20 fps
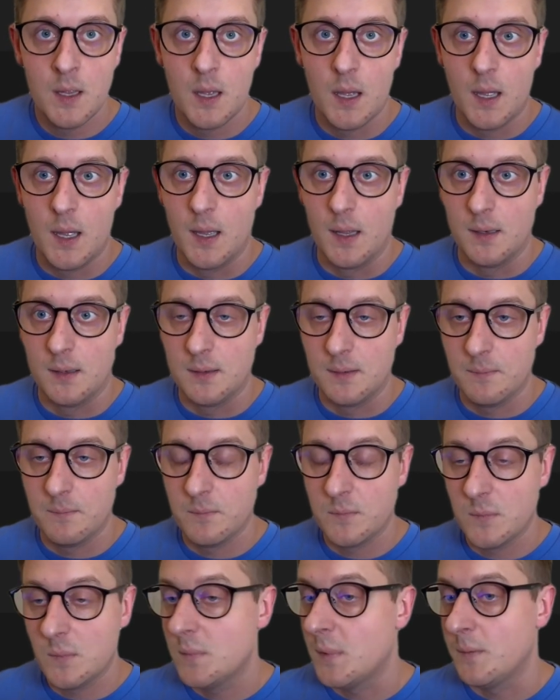and
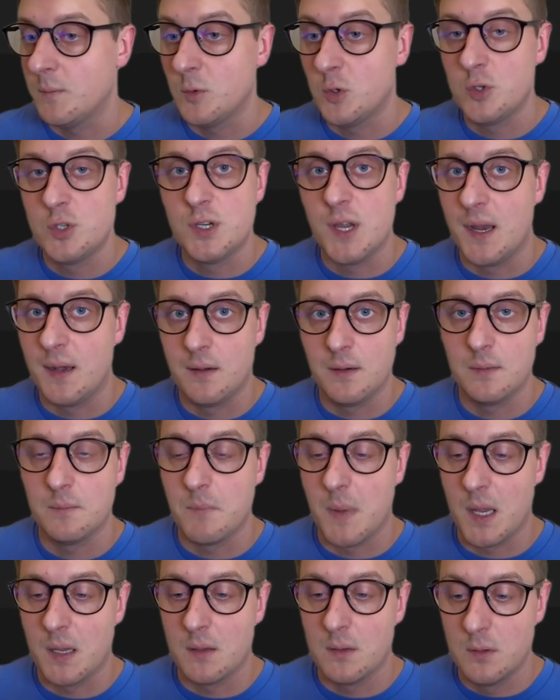to sharing
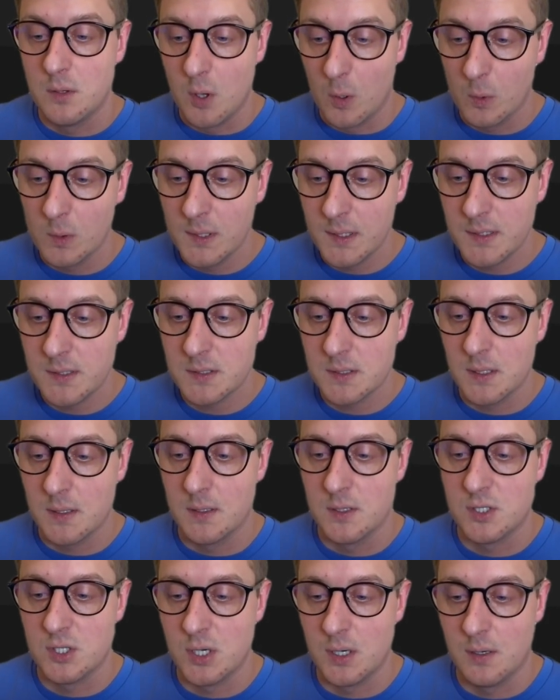my knowledge
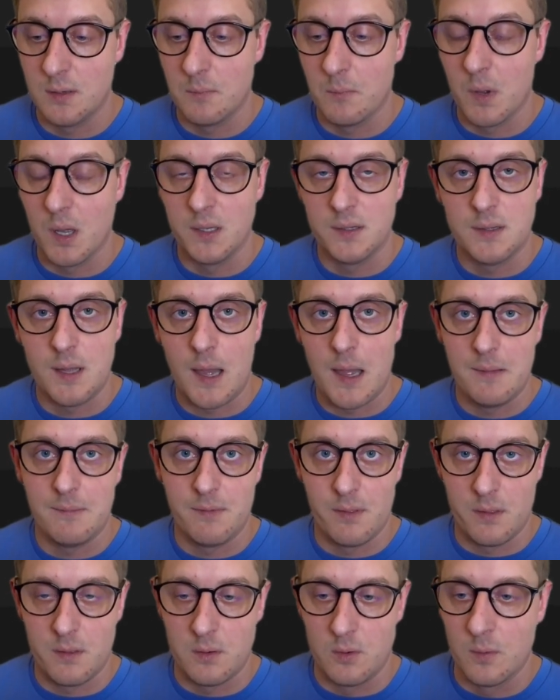and sharing my time
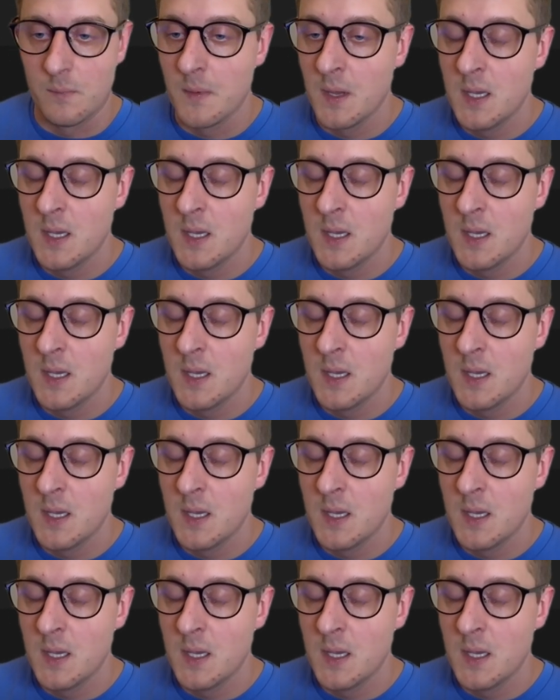with you.